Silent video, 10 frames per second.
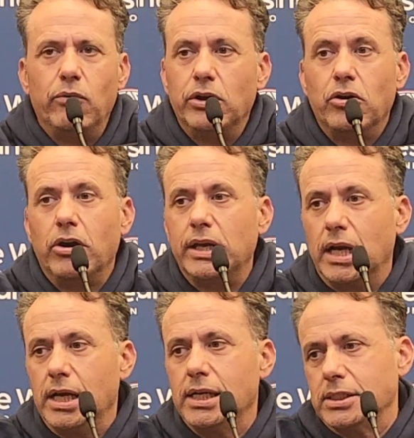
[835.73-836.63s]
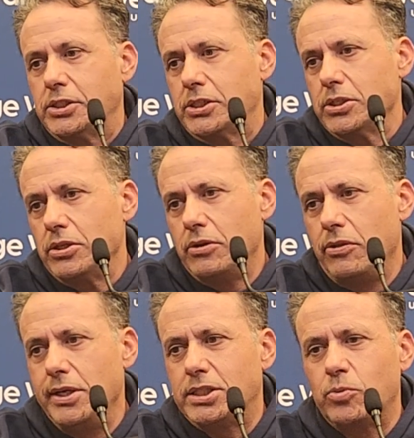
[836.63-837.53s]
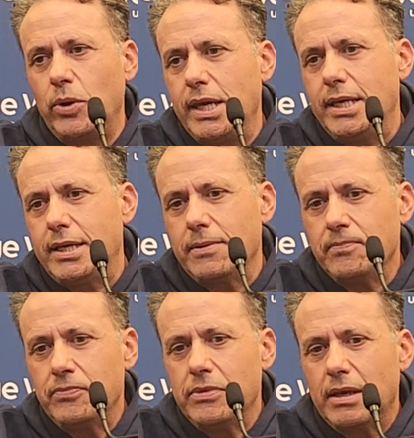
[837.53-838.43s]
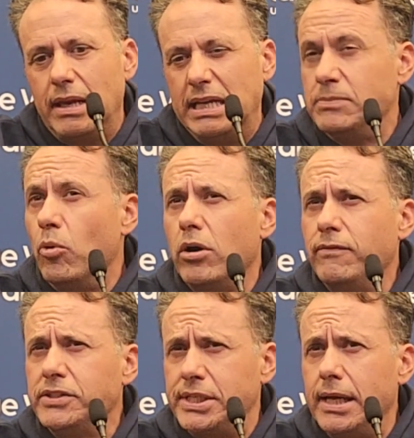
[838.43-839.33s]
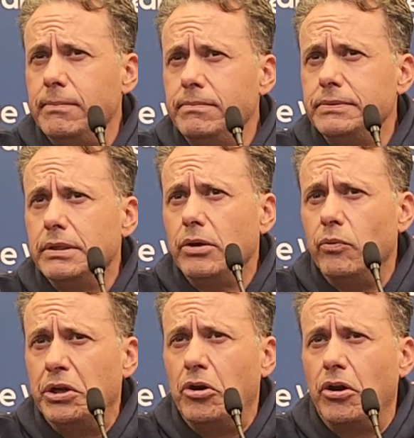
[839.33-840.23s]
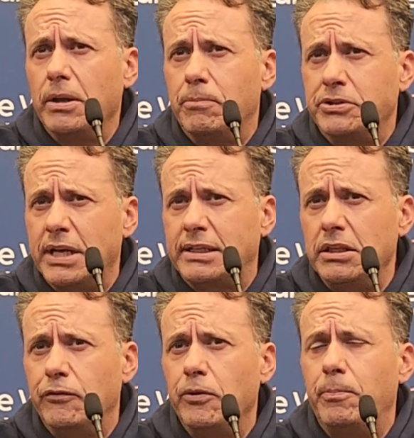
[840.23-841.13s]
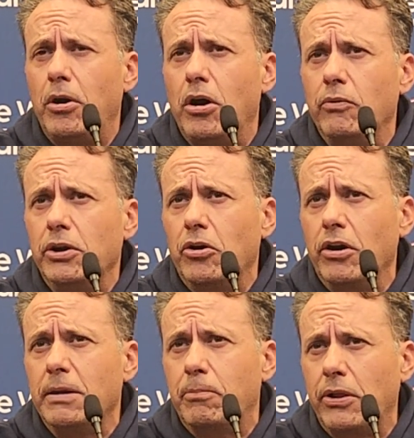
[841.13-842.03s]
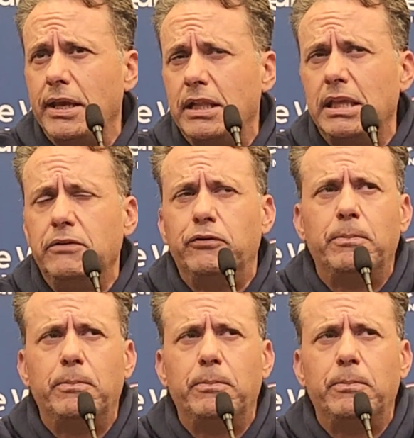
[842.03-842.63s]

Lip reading: Regarding us, this week is more of the same regarding protecting the football, regarding playing clean